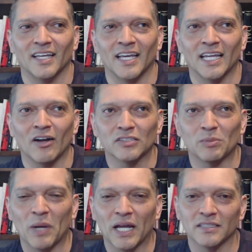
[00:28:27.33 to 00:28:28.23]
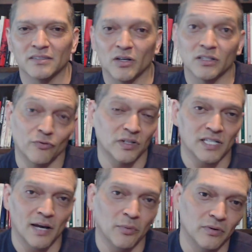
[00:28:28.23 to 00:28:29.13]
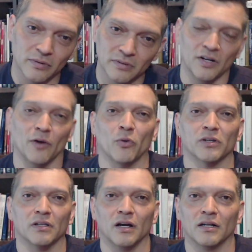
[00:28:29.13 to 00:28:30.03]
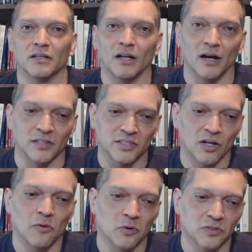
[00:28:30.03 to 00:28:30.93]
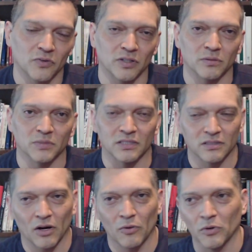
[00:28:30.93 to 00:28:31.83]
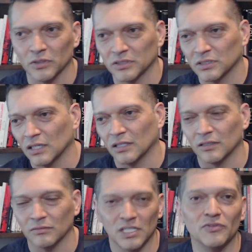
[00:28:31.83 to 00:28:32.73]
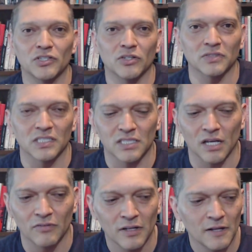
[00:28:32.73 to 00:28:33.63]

it all depends because, for example, I worked a lot on Star Wars films and Star Wars TV shows and stuff.